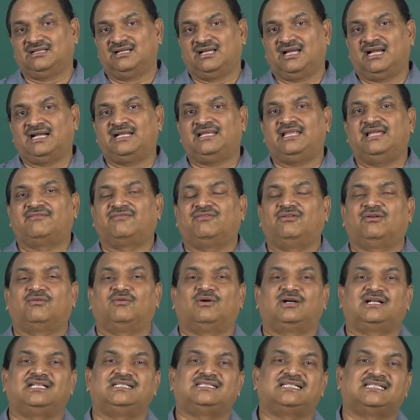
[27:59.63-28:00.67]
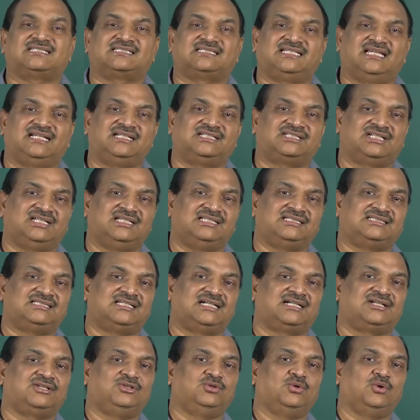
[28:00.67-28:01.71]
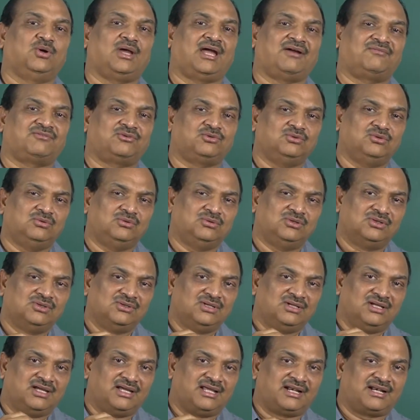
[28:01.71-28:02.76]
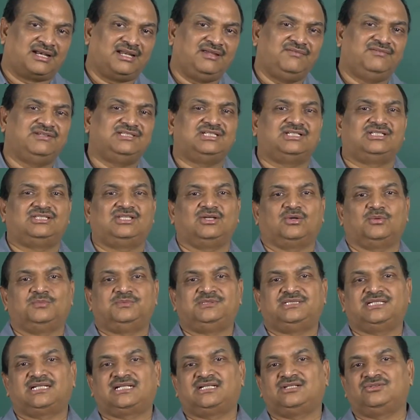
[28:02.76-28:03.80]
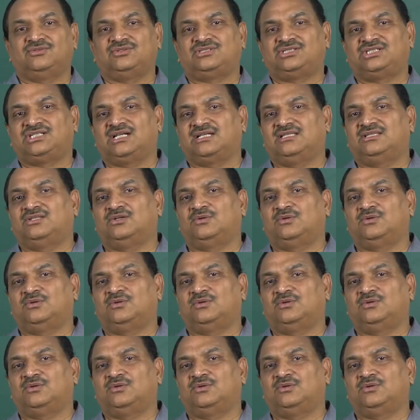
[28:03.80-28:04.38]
And therefore, what is essential is that you have to revisit the objectives, check the